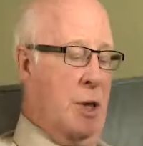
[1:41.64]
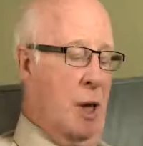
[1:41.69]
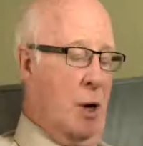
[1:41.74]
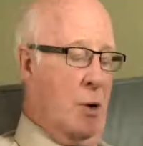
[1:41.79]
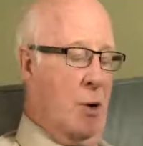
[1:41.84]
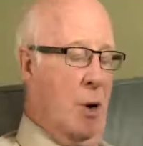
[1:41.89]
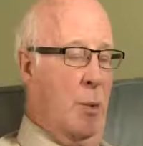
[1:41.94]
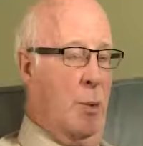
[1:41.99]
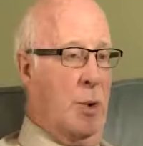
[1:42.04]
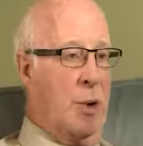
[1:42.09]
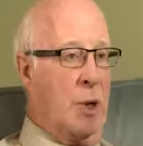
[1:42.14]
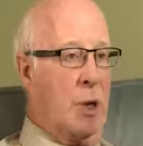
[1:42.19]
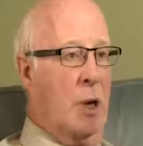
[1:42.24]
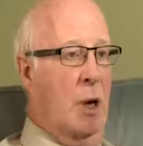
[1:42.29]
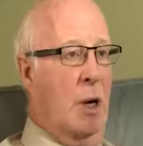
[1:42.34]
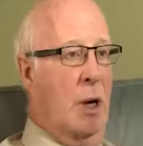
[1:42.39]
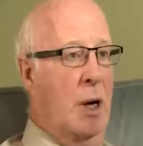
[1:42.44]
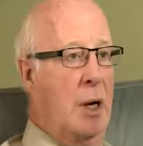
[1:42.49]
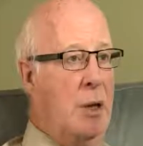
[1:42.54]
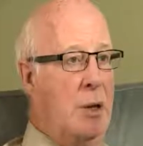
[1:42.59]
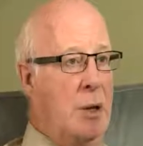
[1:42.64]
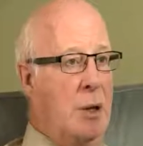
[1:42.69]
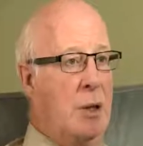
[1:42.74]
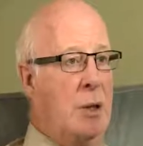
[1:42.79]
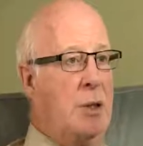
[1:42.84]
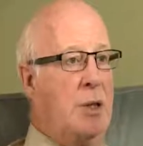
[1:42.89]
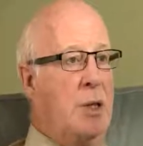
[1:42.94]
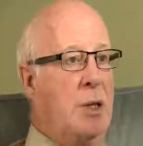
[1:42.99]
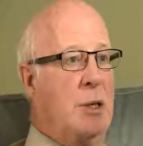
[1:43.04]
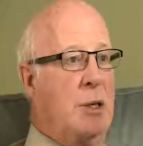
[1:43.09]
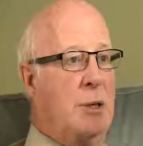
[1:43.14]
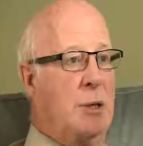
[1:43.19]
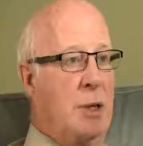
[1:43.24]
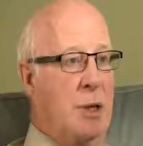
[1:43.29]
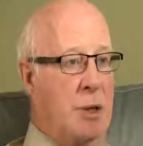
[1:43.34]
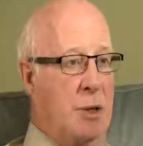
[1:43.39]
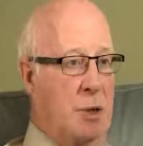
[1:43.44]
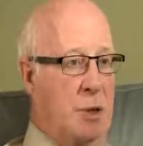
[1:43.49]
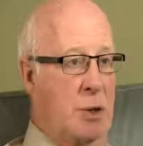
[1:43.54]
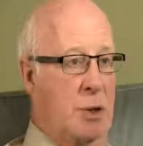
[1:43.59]
tell her I'm with a client, and she
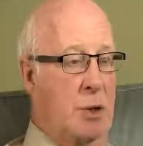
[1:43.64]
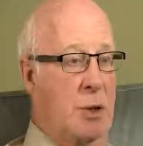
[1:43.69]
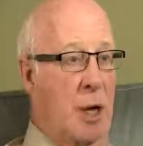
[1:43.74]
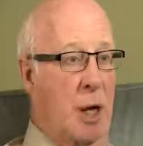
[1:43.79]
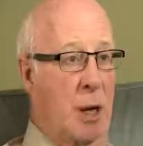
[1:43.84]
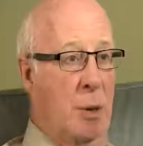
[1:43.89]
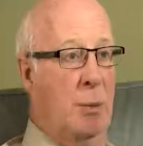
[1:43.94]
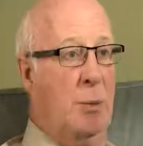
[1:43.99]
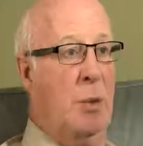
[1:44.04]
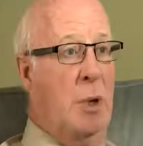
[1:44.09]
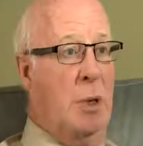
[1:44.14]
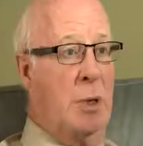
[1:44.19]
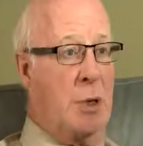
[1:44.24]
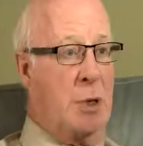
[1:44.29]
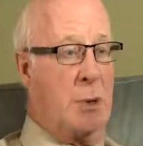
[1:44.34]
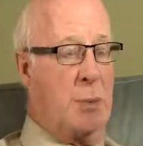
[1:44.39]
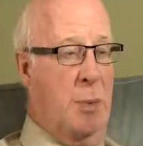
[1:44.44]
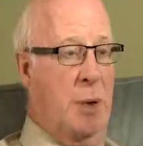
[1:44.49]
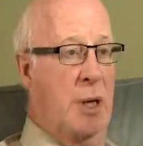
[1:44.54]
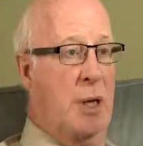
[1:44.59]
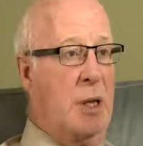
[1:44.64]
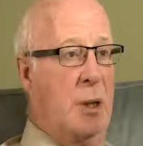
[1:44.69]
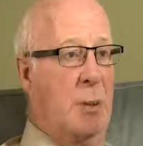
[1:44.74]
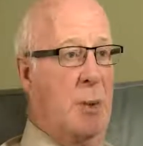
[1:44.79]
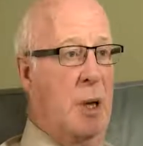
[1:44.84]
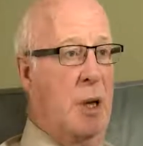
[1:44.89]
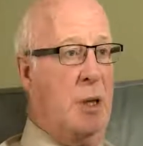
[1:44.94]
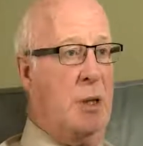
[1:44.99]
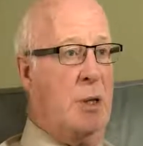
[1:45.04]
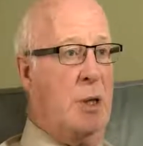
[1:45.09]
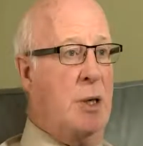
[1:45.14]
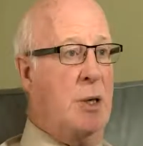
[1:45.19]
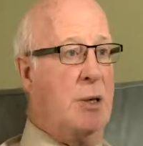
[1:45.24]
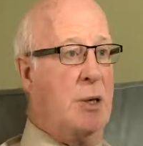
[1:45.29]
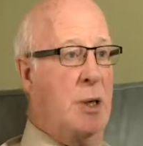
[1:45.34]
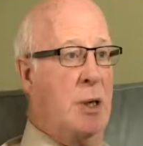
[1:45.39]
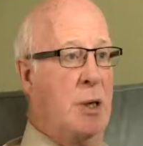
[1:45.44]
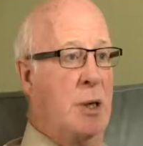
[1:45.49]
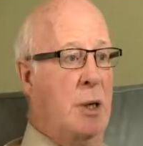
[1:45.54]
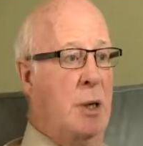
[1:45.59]
said, tell him to speak to me, and she
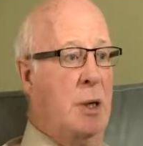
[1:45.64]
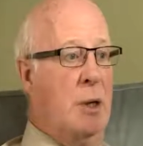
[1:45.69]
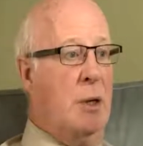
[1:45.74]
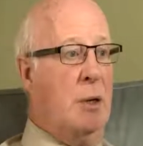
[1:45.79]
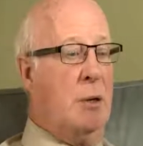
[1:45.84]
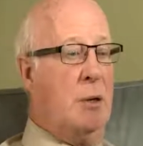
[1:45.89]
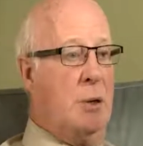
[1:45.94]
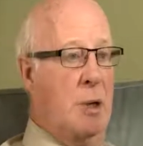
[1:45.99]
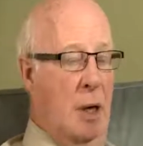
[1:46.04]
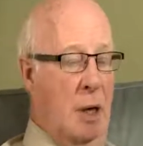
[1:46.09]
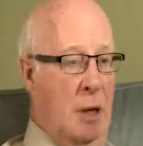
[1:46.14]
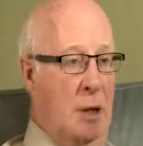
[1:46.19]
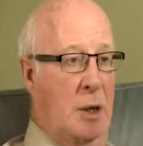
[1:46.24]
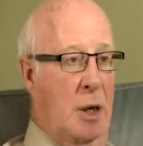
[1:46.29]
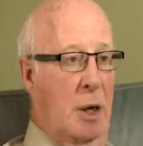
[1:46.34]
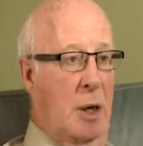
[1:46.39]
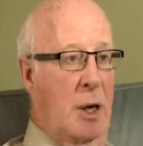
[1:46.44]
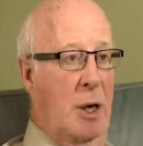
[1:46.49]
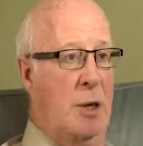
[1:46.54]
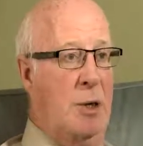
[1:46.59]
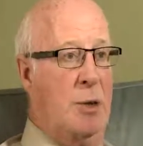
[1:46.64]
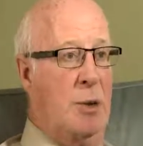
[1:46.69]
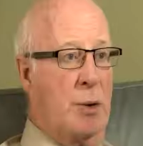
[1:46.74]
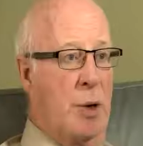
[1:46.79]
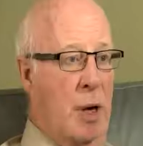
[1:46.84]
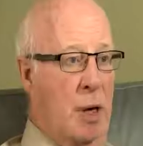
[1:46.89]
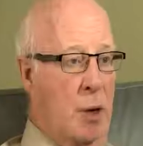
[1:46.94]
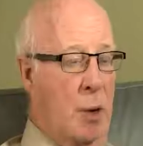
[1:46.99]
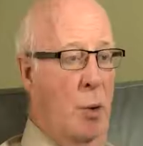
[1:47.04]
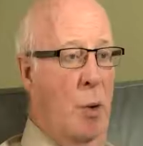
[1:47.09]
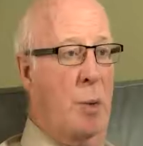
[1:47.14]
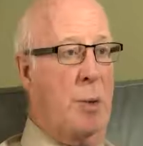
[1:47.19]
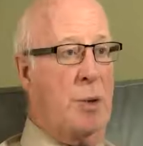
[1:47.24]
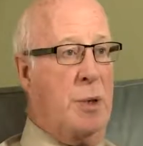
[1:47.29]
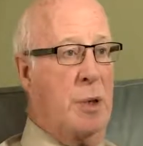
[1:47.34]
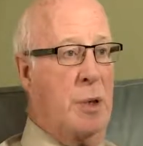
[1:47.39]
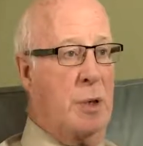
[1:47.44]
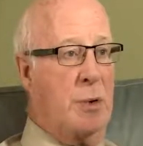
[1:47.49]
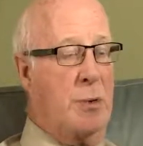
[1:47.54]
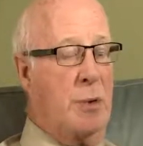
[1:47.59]
said, tell the client you've got to go
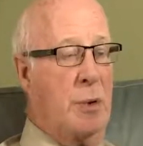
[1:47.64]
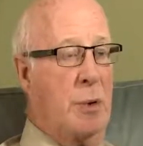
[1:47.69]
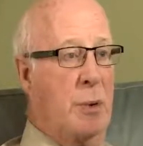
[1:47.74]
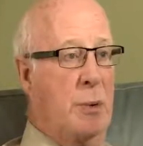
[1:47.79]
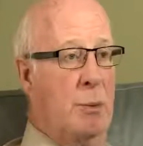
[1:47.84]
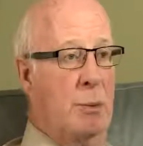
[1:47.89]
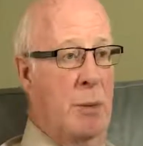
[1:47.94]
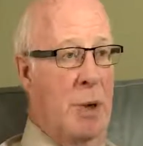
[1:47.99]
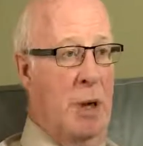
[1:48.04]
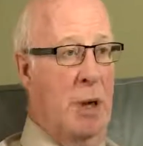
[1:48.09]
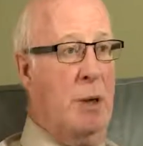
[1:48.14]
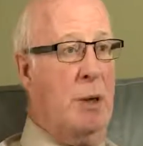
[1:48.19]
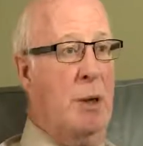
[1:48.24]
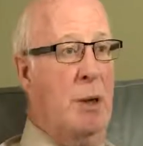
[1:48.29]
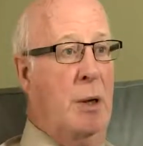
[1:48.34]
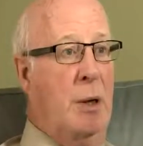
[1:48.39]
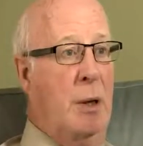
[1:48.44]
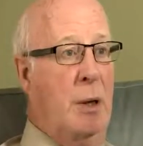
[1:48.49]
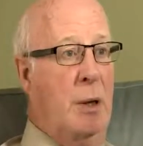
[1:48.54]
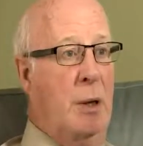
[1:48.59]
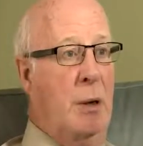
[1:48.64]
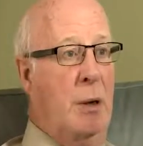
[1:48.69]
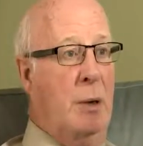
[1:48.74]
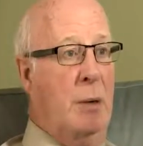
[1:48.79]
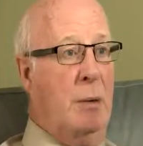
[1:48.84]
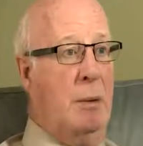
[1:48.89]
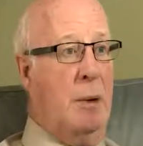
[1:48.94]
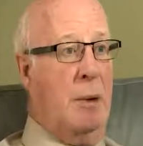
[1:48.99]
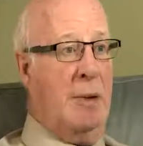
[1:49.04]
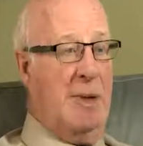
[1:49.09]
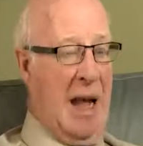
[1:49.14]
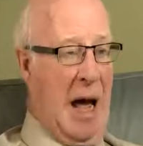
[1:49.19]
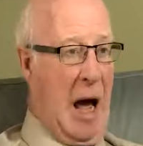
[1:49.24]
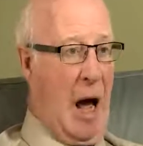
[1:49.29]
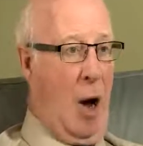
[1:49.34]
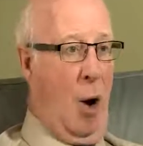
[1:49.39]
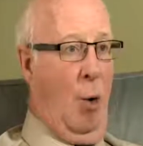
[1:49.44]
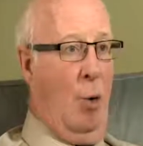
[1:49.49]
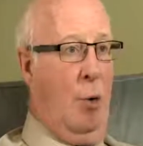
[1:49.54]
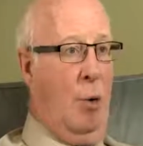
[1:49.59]
upstairs for a minute
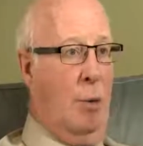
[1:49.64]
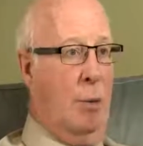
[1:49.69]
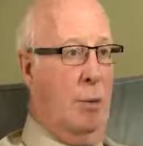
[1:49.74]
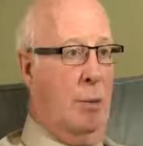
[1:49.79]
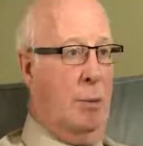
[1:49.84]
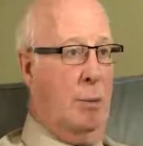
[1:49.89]
now.